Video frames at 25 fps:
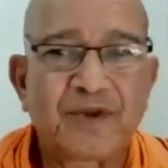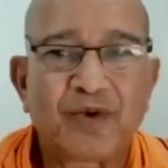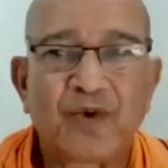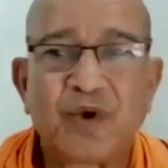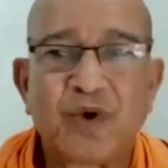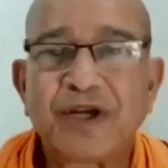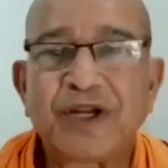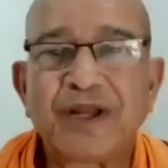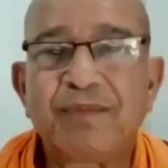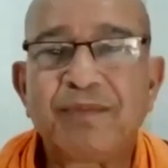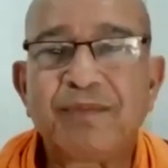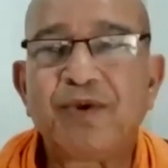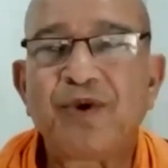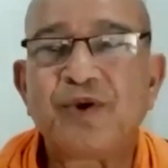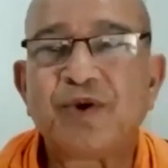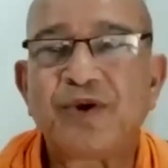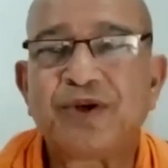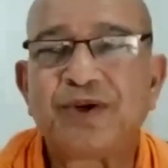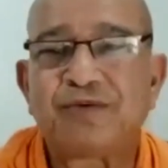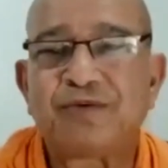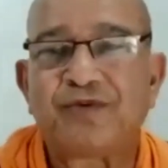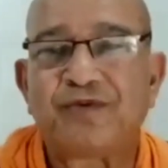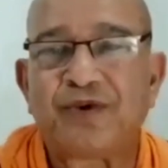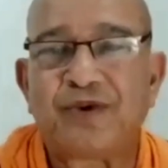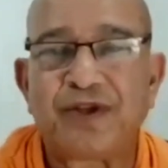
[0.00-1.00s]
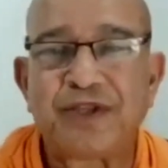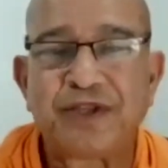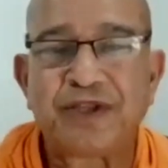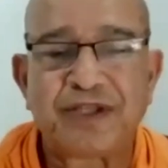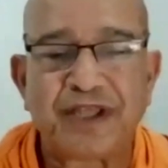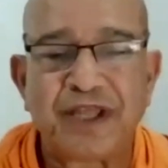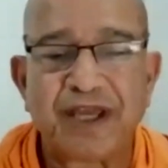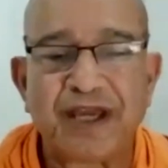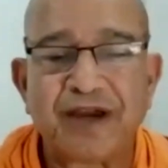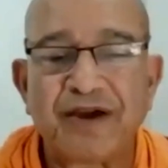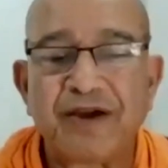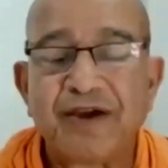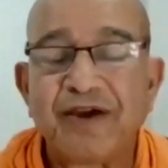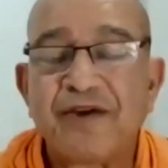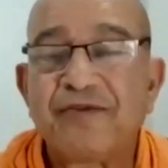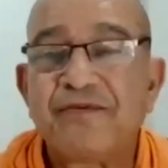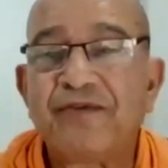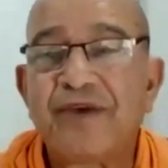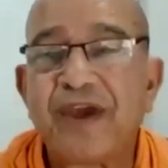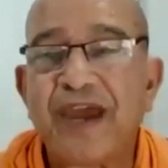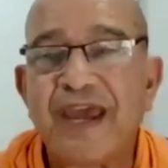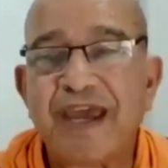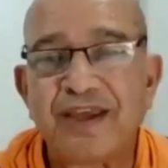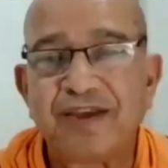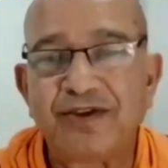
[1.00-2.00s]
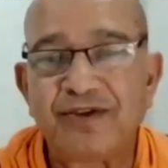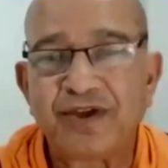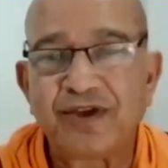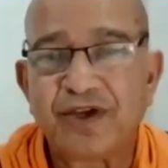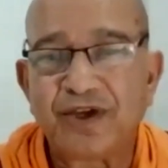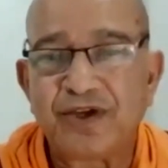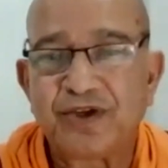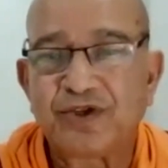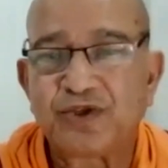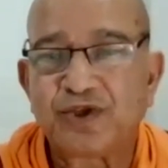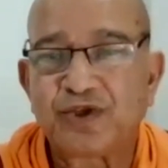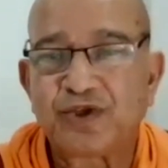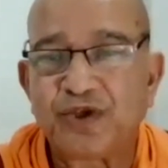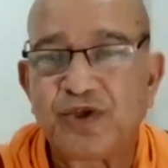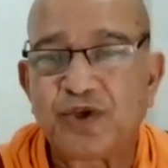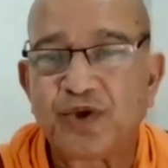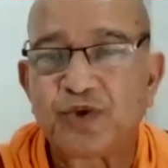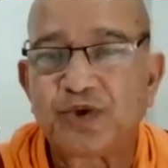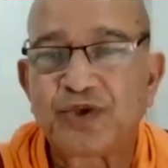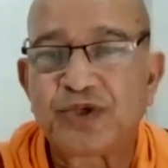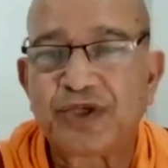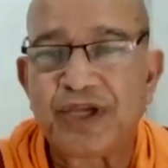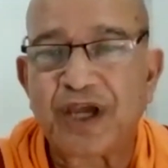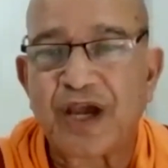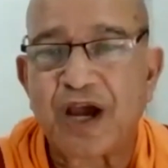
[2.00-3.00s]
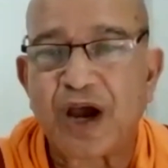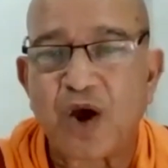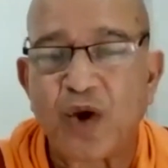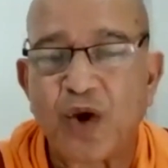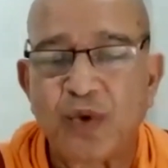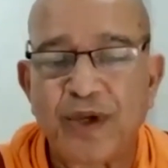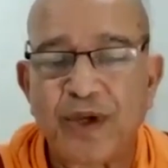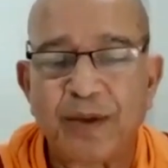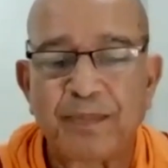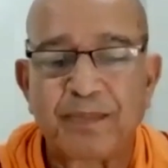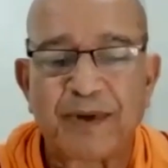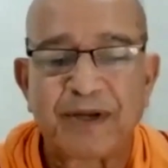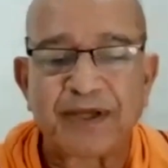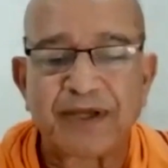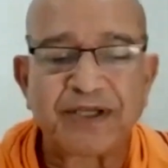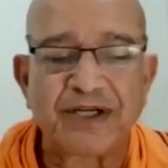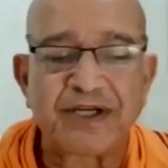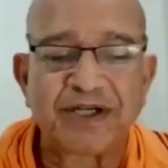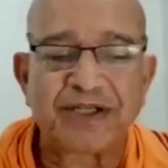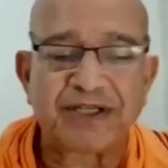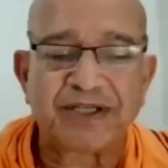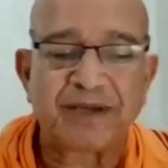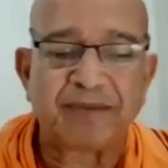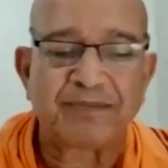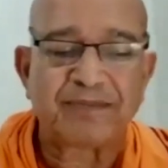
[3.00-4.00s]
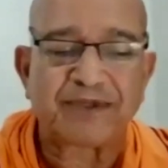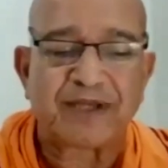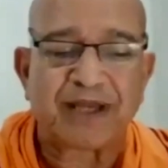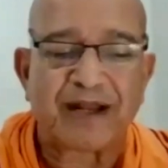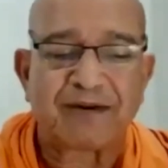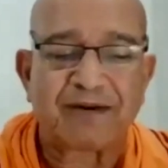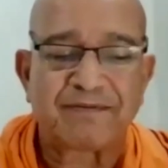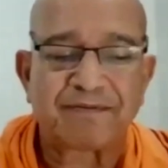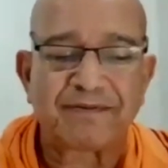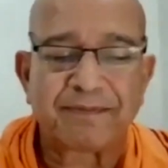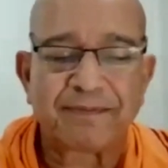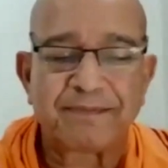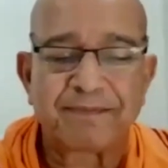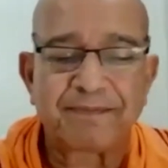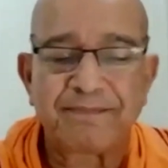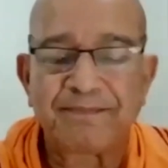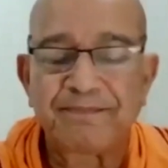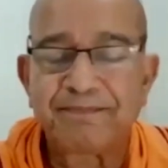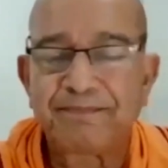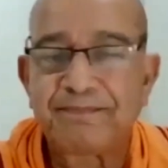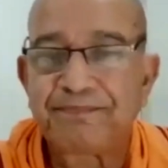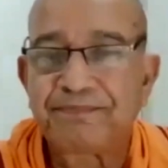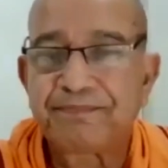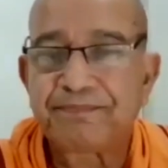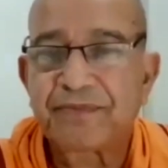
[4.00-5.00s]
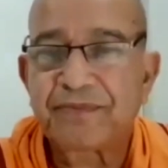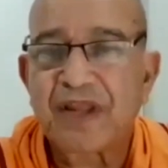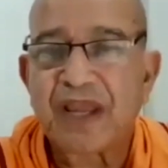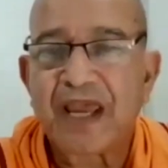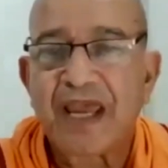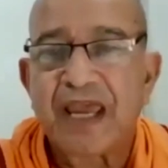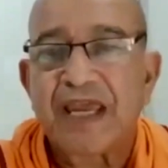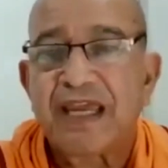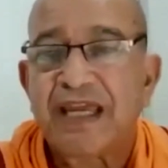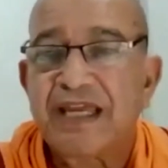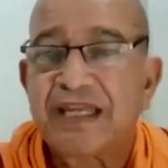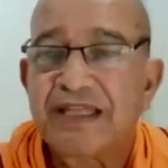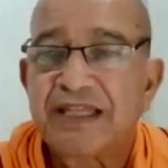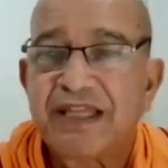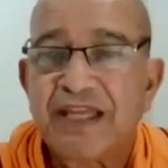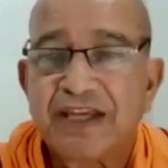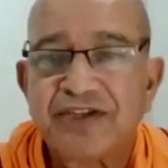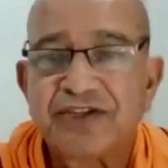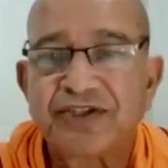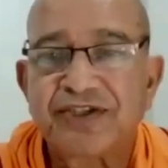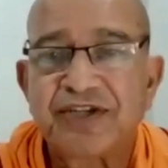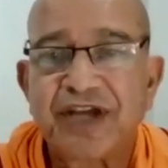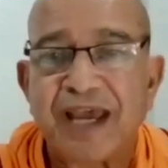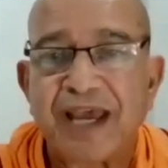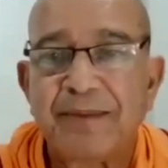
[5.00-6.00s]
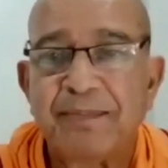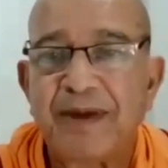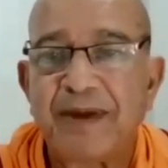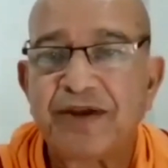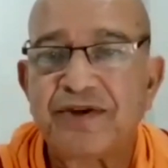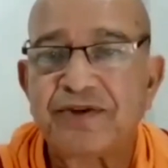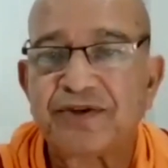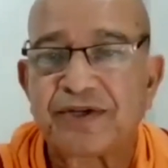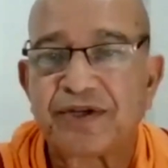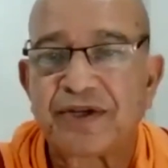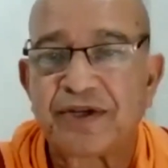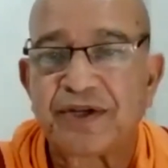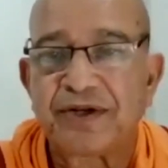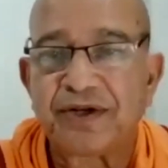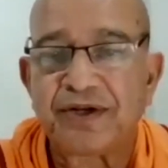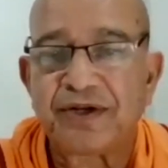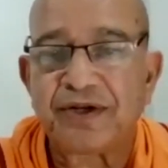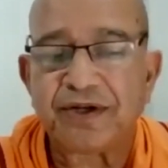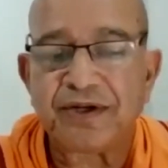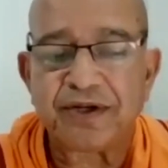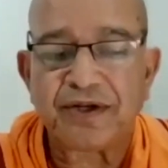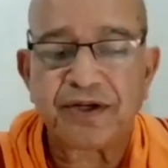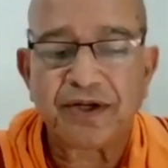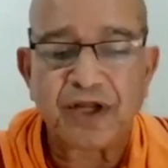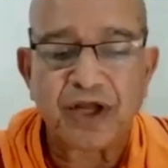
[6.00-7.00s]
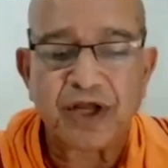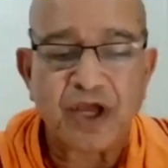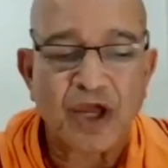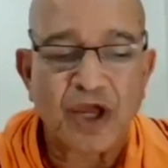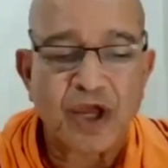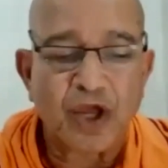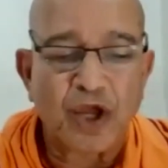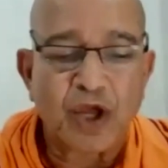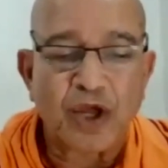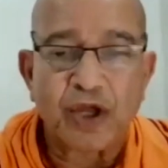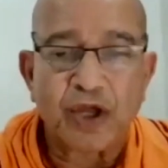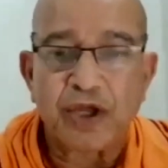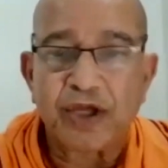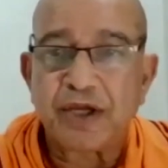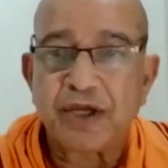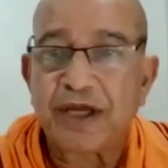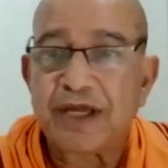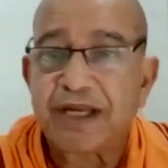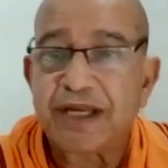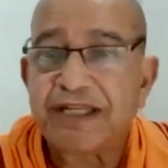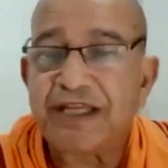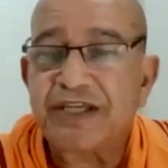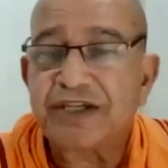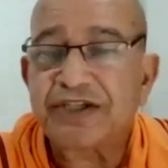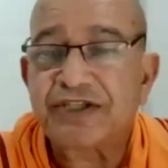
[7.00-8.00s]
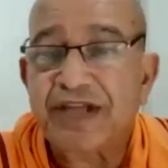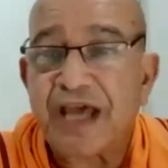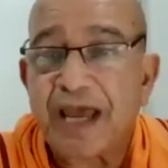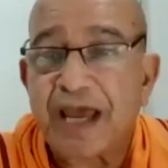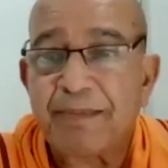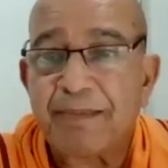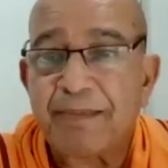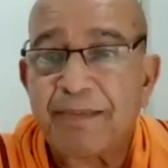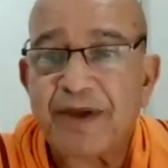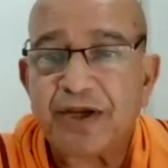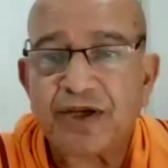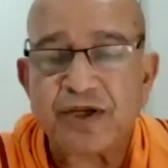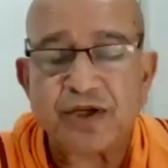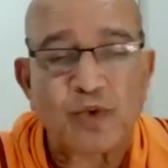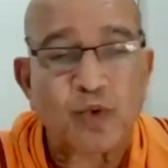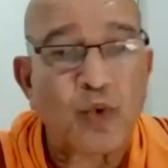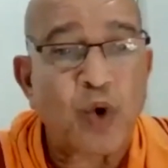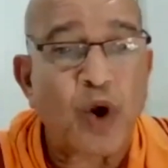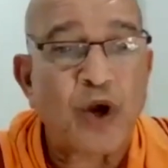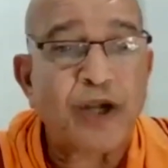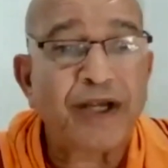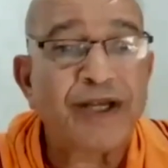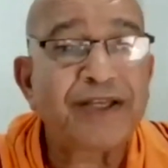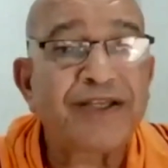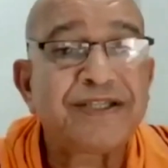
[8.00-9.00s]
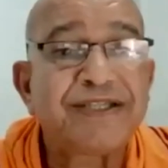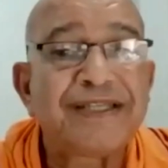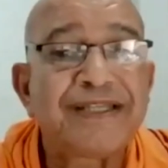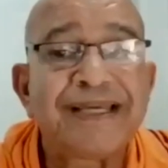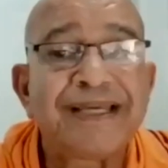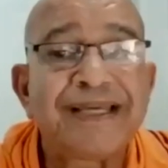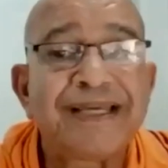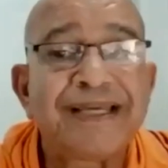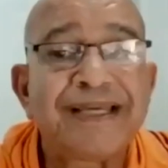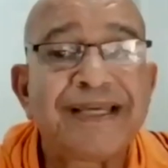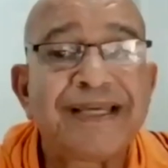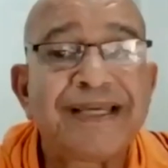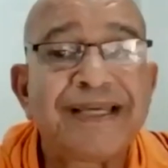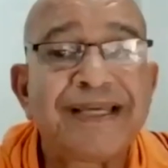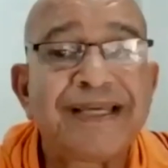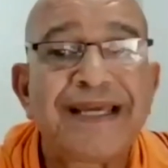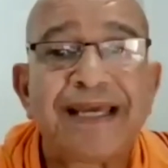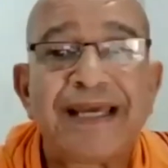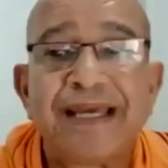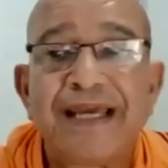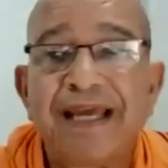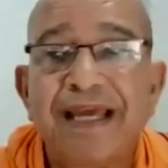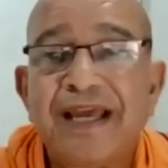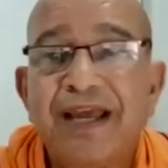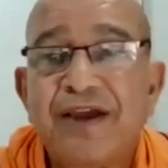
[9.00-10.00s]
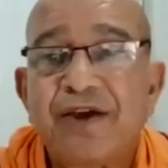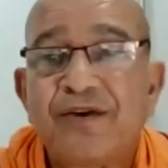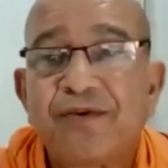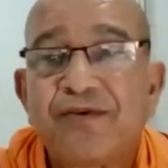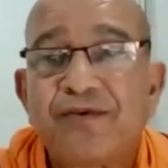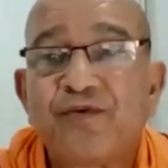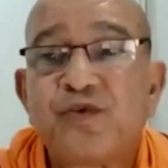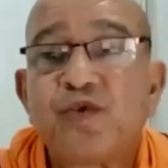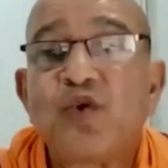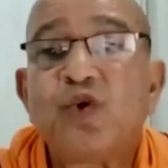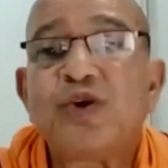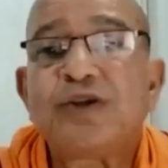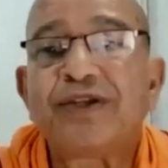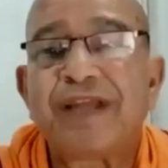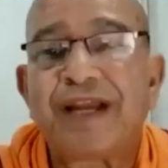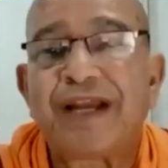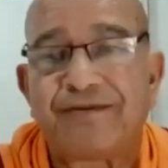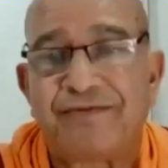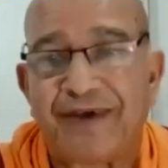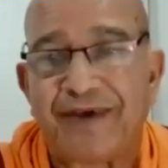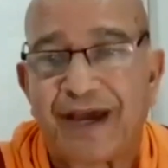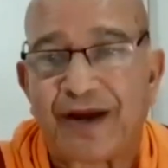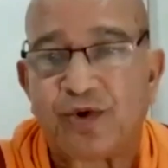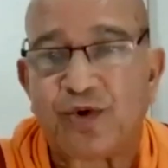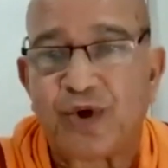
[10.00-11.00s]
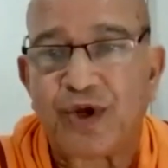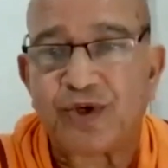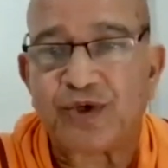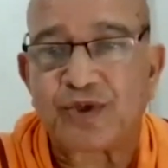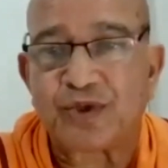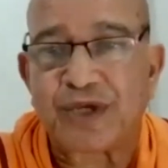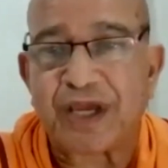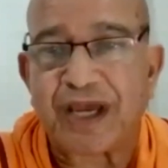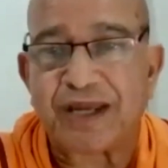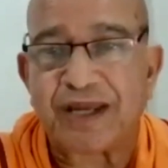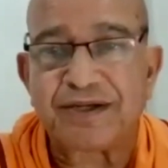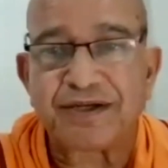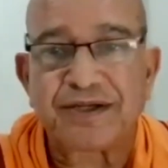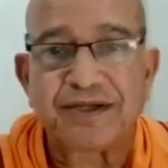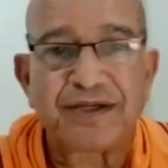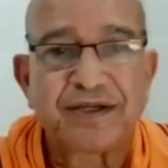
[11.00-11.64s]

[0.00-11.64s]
What a beautiful way you see how he presents himself. In this dimension, what is the fruit that we are going to get?